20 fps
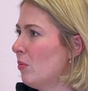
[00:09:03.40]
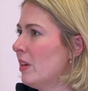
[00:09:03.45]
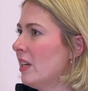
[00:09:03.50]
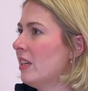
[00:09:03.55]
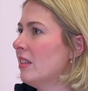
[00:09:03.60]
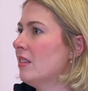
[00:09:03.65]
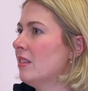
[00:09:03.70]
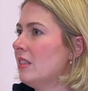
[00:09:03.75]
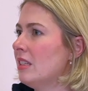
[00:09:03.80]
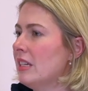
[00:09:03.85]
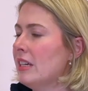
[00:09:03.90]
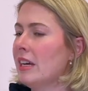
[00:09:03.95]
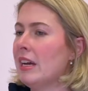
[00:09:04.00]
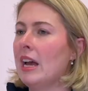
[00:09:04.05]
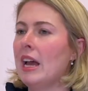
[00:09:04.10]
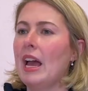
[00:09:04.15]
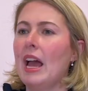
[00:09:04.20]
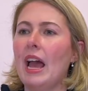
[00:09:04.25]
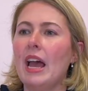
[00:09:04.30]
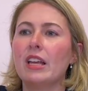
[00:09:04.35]
can see
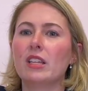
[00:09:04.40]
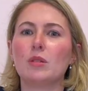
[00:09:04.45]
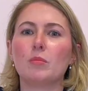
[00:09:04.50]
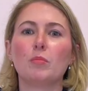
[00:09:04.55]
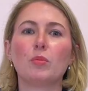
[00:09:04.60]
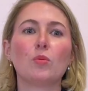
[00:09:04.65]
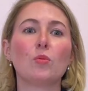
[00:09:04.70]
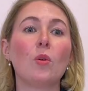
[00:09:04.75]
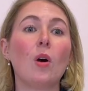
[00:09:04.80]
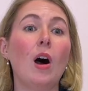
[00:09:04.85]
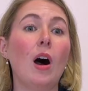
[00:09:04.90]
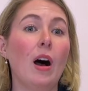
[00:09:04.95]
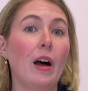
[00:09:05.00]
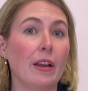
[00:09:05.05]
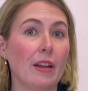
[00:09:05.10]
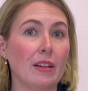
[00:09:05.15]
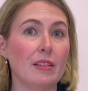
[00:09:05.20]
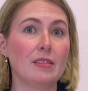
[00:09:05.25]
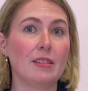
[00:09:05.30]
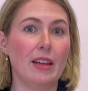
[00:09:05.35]
as
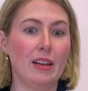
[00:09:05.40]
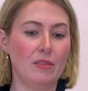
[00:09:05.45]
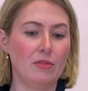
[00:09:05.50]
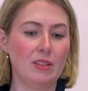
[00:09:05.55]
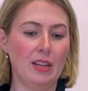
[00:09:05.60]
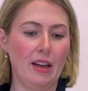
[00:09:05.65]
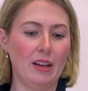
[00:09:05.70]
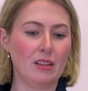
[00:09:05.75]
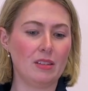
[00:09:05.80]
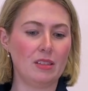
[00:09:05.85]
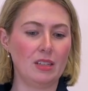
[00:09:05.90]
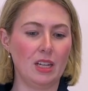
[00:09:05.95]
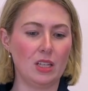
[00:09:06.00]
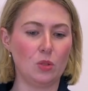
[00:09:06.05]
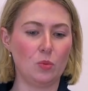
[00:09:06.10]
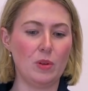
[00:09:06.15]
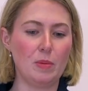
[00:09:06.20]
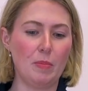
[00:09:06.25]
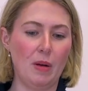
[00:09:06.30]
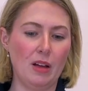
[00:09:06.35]
broad a set of text
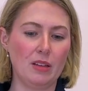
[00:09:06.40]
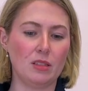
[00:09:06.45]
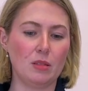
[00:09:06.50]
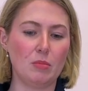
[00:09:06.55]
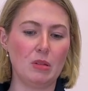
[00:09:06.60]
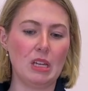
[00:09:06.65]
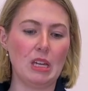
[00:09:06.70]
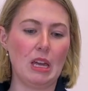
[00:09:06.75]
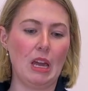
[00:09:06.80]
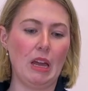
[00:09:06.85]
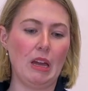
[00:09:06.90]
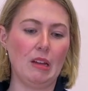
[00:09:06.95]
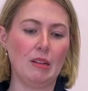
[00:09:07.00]
as we possibly can.